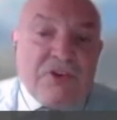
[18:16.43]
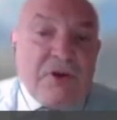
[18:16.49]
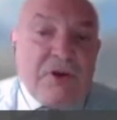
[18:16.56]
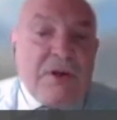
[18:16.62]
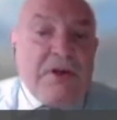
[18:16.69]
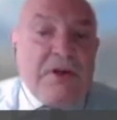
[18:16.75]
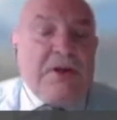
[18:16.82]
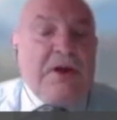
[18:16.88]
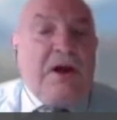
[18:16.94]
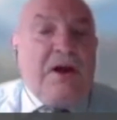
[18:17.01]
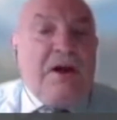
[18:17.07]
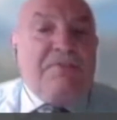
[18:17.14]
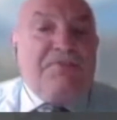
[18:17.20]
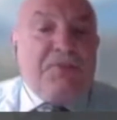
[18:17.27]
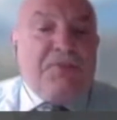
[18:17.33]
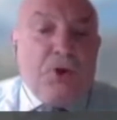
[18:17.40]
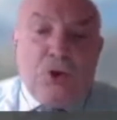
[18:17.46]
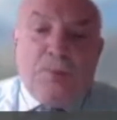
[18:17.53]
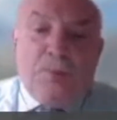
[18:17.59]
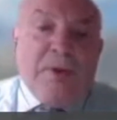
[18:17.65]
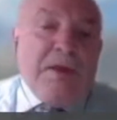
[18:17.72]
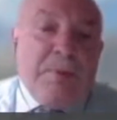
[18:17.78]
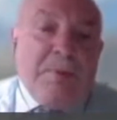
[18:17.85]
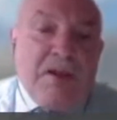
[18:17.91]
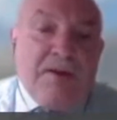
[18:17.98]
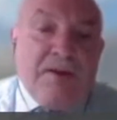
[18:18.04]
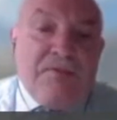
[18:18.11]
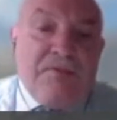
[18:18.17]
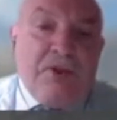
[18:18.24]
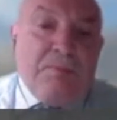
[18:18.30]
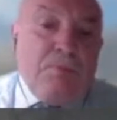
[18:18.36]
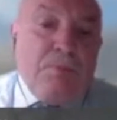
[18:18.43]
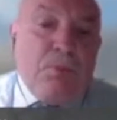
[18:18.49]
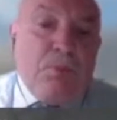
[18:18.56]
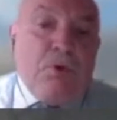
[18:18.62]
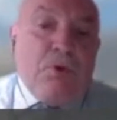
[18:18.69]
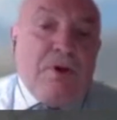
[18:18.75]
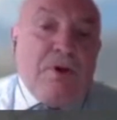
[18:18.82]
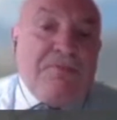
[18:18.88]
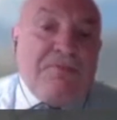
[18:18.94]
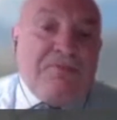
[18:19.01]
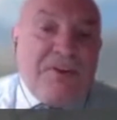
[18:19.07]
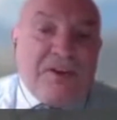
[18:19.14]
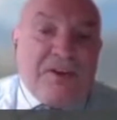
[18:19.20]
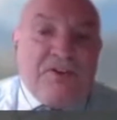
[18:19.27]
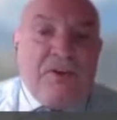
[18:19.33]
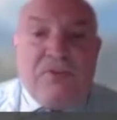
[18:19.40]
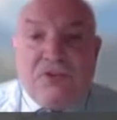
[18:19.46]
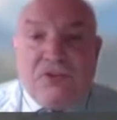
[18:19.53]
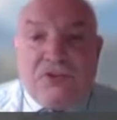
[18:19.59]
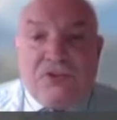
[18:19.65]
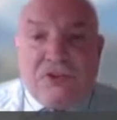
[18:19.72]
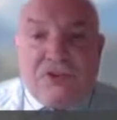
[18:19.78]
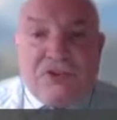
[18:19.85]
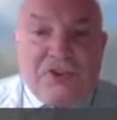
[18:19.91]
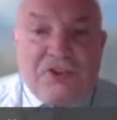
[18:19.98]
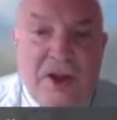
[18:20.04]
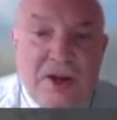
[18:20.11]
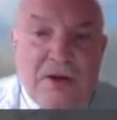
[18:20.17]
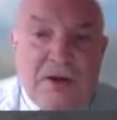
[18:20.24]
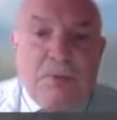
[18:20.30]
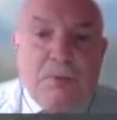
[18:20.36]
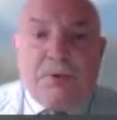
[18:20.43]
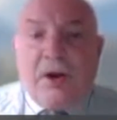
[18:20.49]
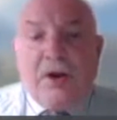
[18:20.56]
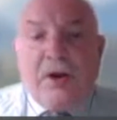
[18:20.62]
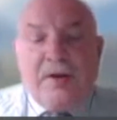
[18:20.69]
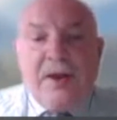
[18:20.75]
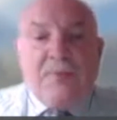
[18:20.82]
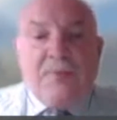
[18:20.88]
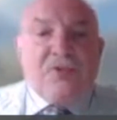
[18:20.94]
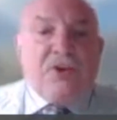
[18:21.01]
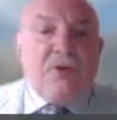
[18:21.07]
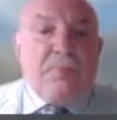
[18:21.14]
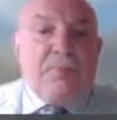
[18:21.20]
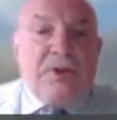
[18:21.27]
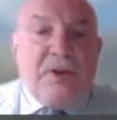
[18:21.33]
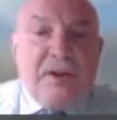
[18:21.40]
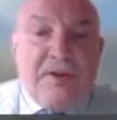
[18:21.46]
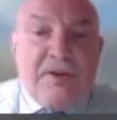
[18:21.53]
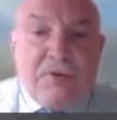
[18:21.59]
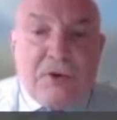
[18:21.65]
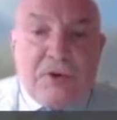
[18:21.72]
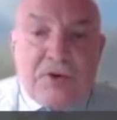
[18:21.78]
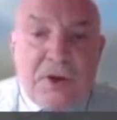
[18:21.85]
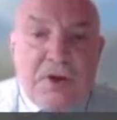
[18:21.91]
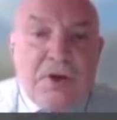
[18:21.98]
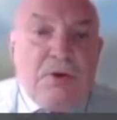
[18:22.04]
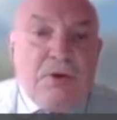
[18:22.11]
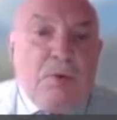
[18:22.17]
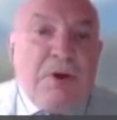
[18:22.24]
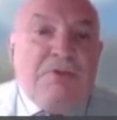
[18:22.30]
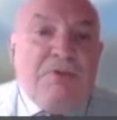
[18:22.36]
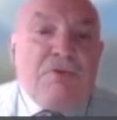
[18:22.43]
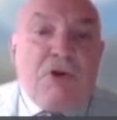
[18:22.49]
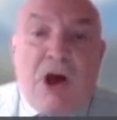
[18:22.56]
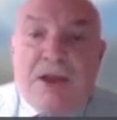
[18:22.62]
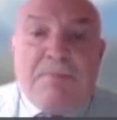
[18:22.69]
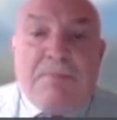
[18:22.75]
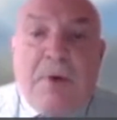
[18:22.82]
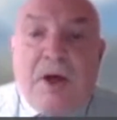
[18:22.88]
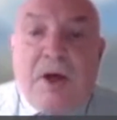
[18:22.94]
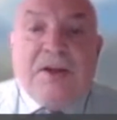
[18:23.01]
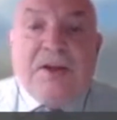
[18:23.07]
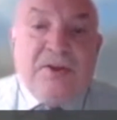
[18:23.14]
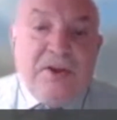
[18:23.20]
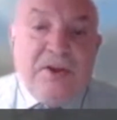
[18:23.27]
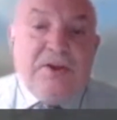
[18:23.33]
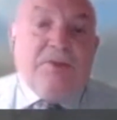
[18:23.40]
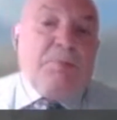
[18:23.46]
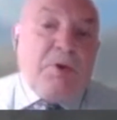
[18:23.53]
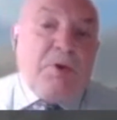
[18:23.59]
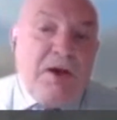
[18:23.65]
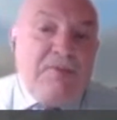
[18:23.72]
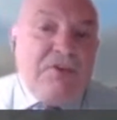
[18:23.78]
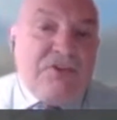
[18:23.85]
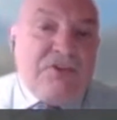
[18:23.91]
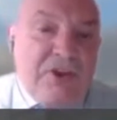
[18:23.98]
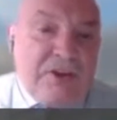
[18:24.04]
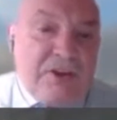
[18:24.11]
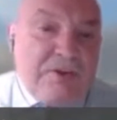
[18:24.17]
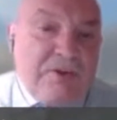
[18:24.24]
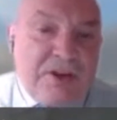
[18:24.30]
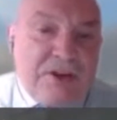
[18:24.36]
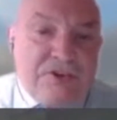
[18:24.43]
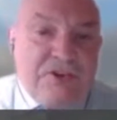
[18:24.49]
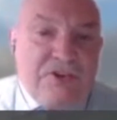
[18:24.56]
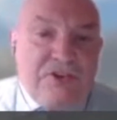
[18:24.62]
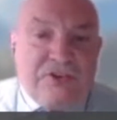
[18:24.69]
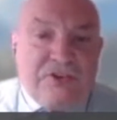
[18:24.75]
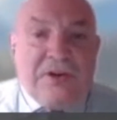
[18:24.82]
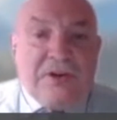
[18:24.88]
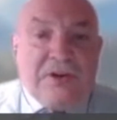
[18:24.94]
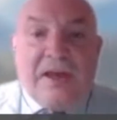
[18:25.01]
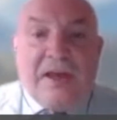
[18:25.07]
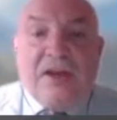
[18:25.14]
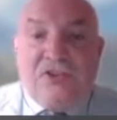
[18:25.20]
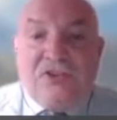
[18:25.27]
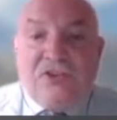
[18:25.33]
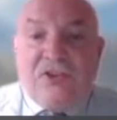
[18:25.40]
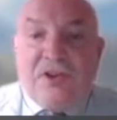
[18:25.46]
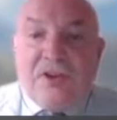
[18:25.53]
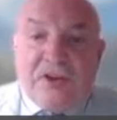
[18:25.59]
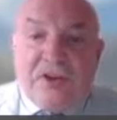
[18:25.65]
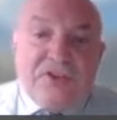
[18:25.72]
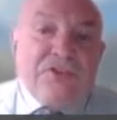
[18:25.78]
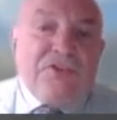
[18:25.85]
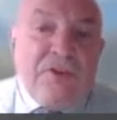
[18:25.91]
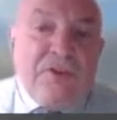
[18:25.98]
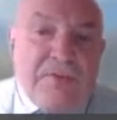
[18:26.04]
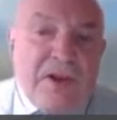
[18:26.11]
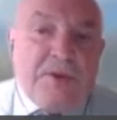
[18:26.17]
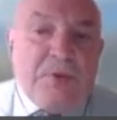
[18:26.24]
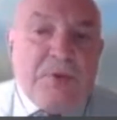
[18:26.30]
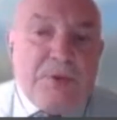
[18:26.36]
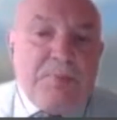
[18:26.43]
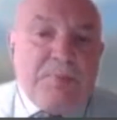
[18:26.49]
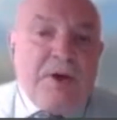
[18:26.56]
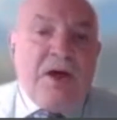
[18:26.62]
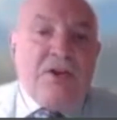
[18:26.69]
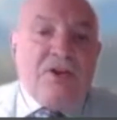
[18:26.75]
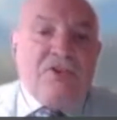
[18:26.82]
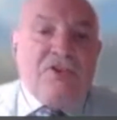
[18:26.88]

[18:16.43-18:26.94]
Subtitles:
I firmly believe that more effective and sustainable programs can be delivered when right-minded private sector entities are engaged in these development partnerships.